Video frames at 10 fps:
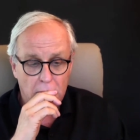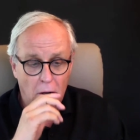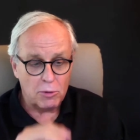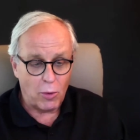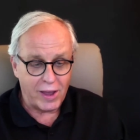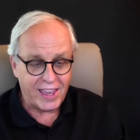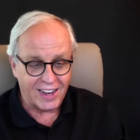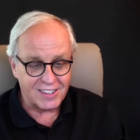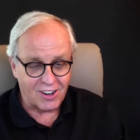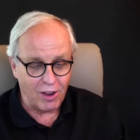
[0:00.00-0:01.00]
Oh, no, I
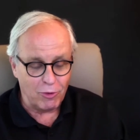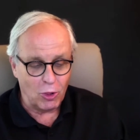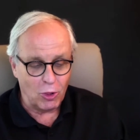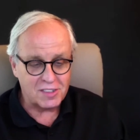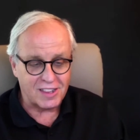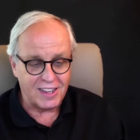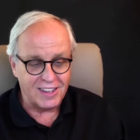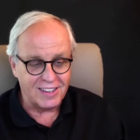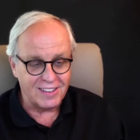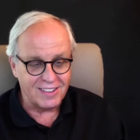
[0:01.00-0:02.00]
can't. Sorry. Have you lost
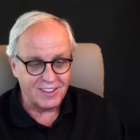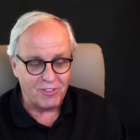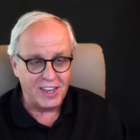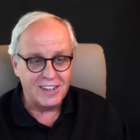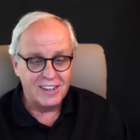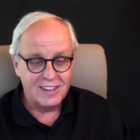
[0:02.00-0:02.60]
the feed?